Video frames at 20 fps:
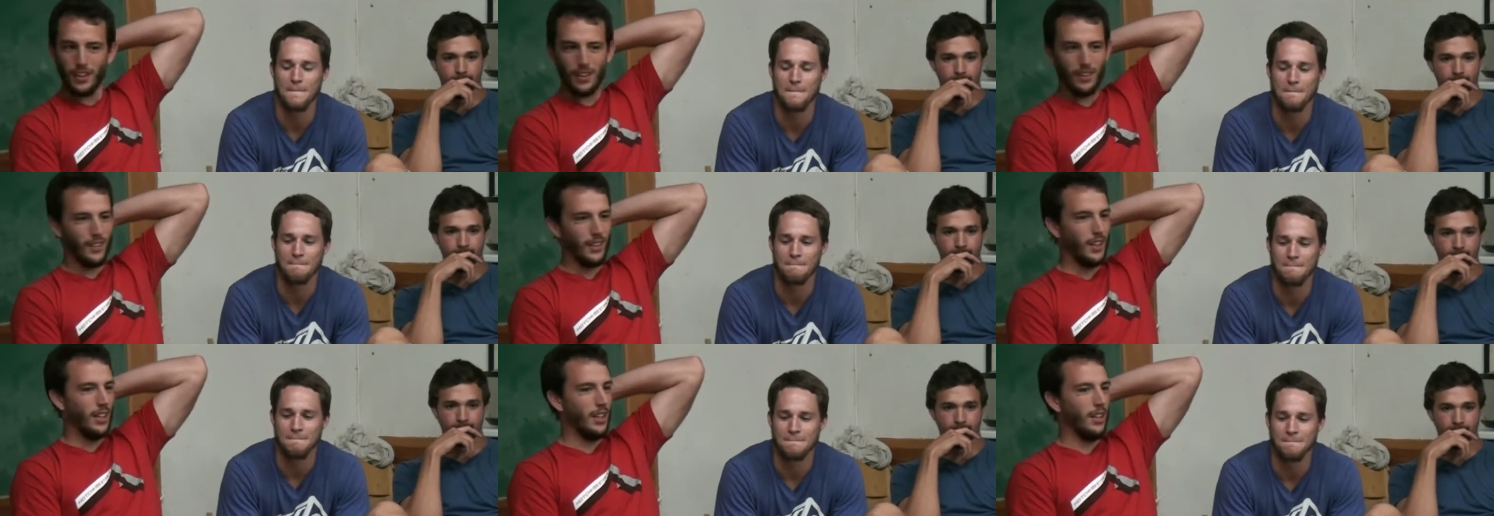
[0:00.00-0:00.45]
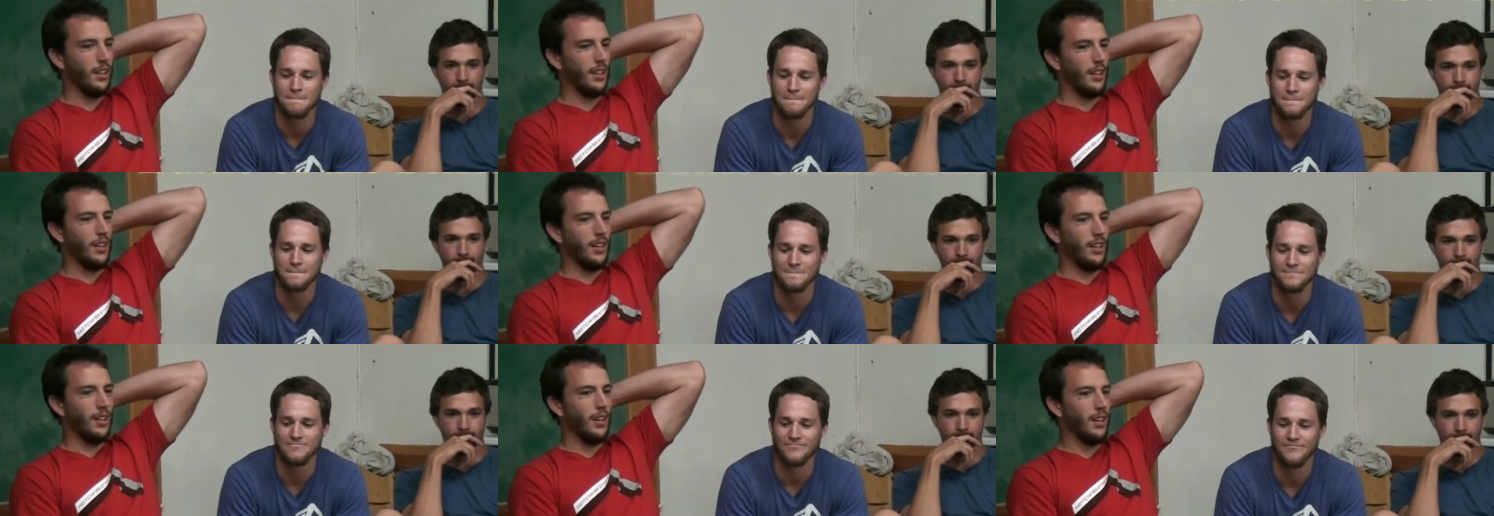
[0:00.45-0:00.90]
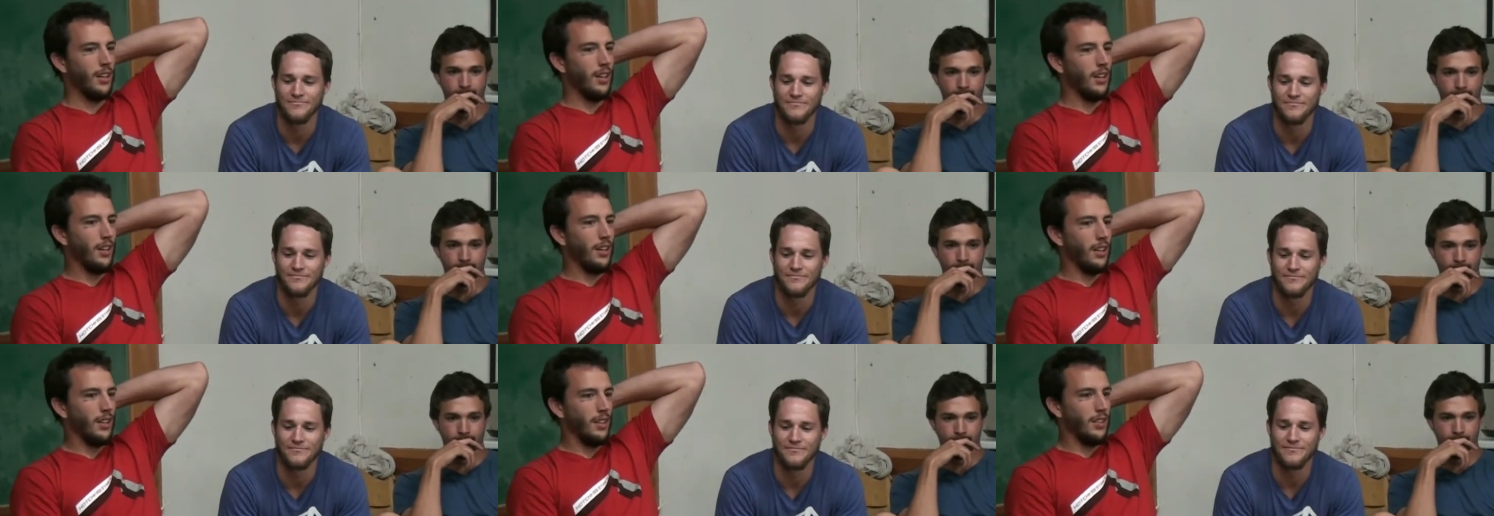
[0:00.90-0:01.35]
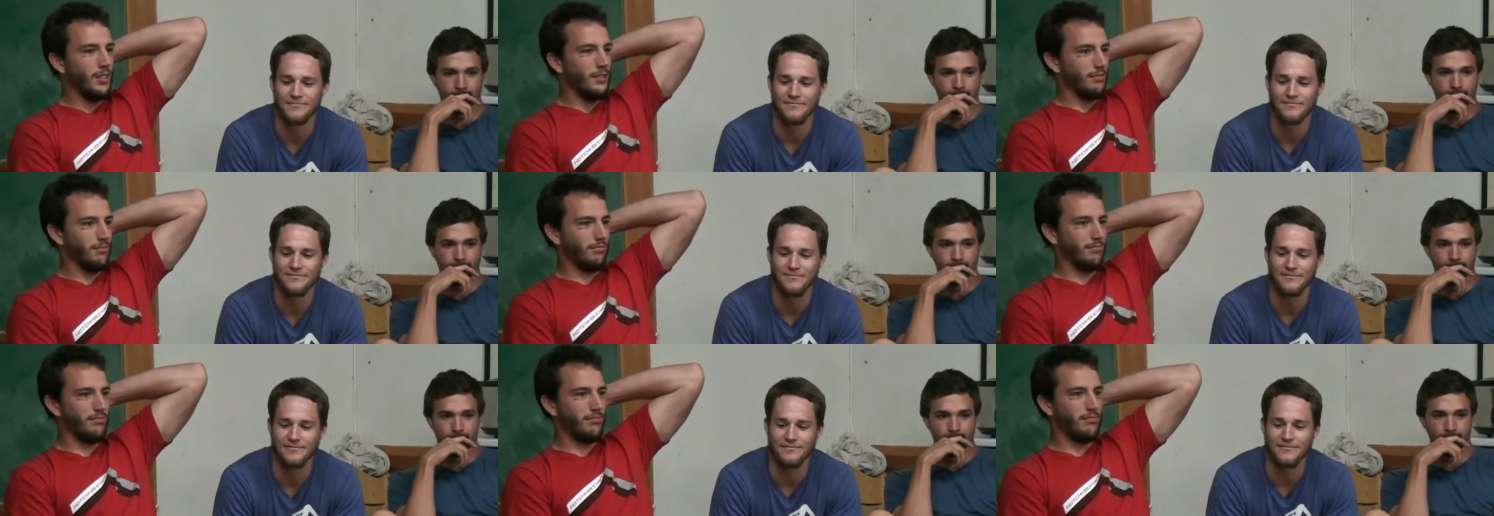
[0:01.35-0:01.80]

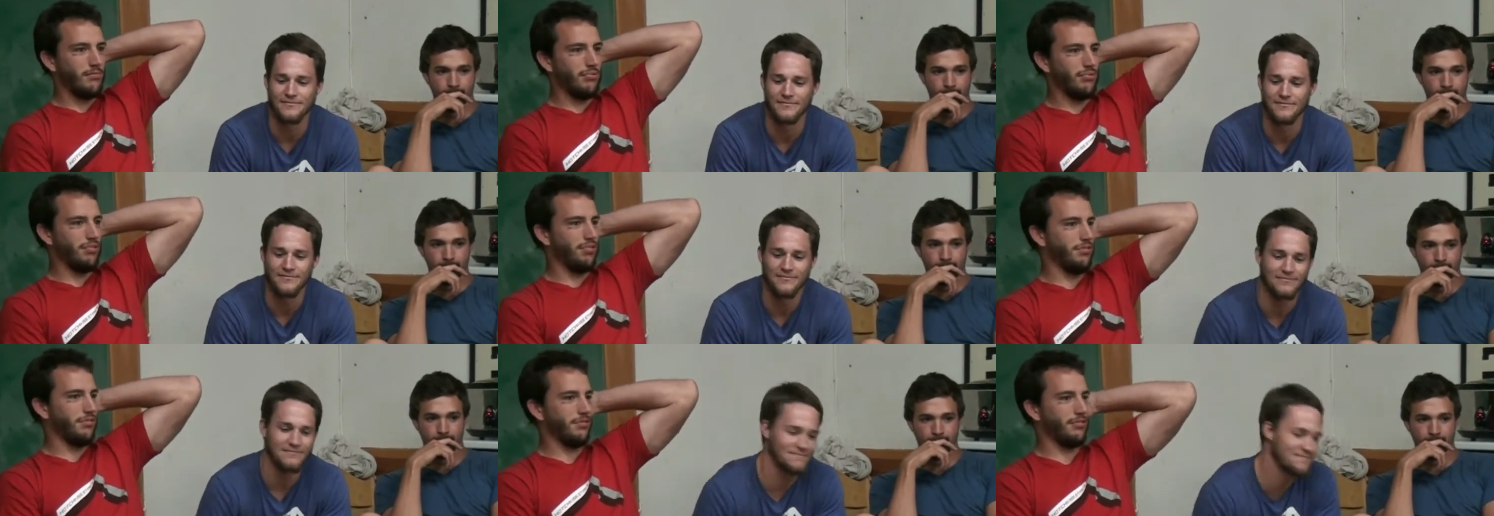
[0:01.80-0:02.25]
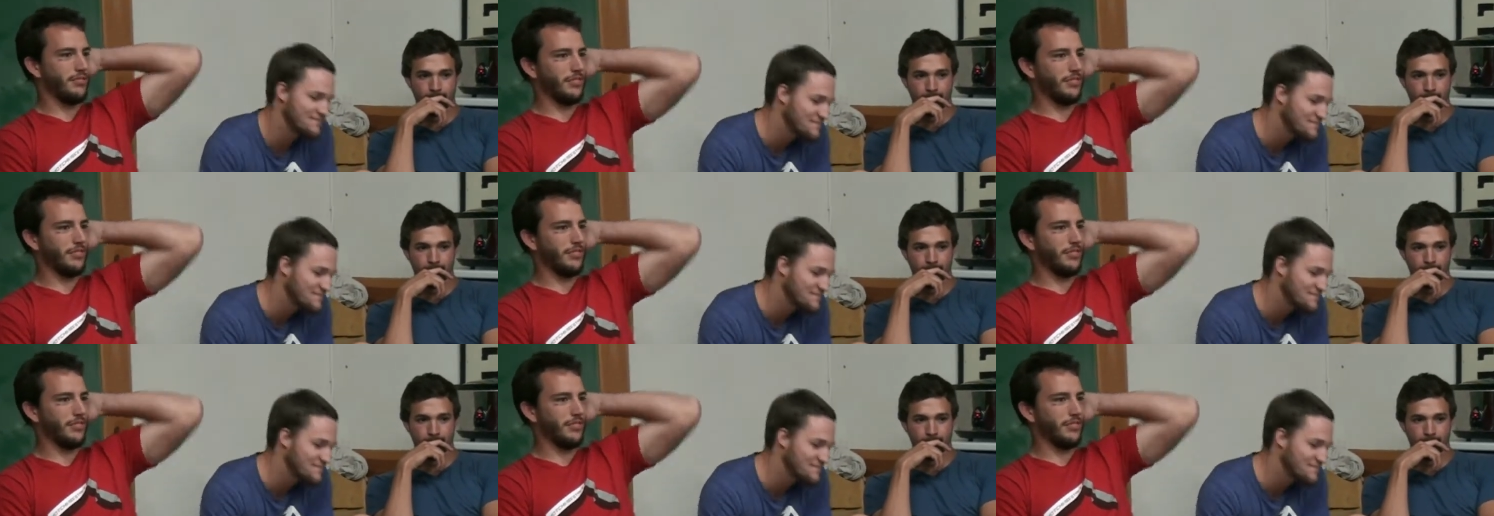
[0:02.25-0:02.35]
No one is speaking in this clip.